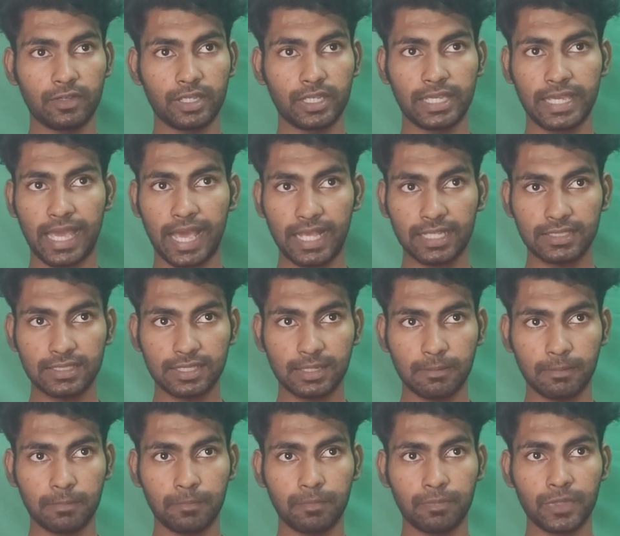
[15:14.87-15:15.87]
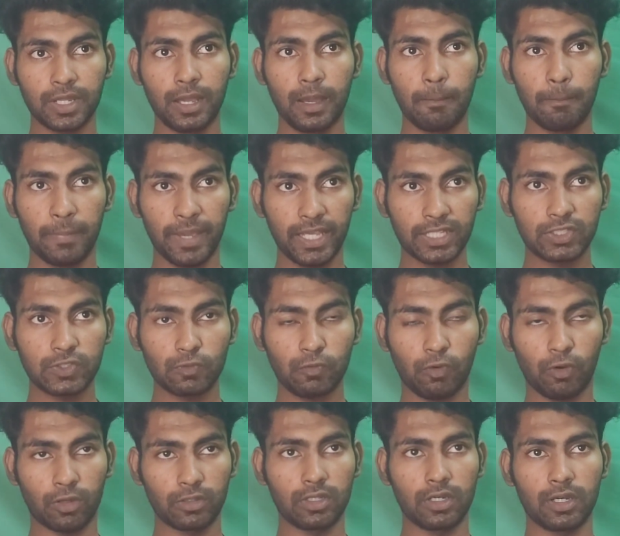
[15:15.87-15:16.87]
he has some pace
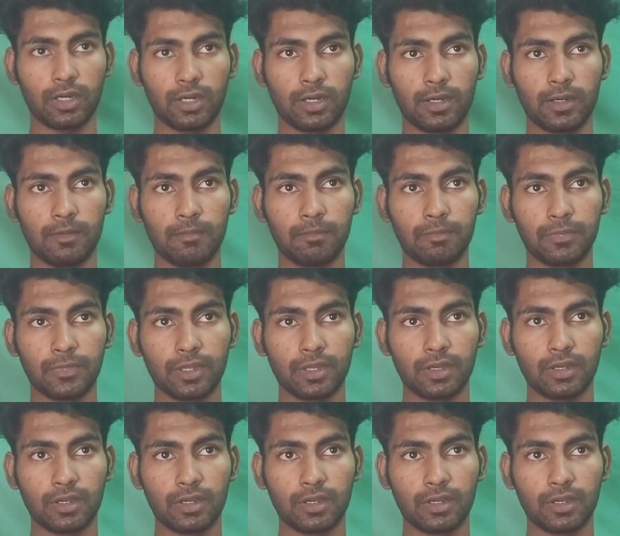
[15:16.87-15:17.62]
for the